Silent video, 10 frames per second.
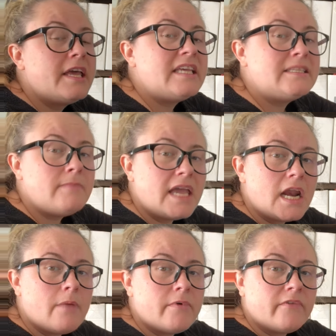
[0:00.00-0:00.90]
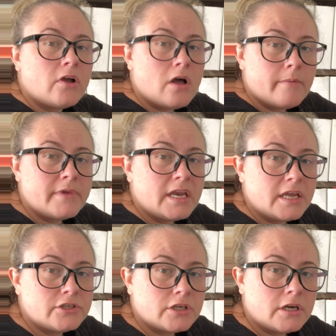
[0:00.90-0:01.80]
is made up of a
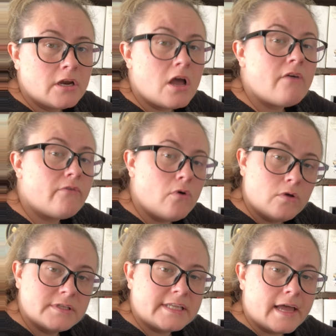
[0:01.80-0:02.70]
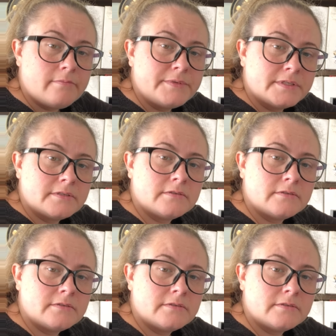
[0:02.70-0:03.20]
combination of whole steps,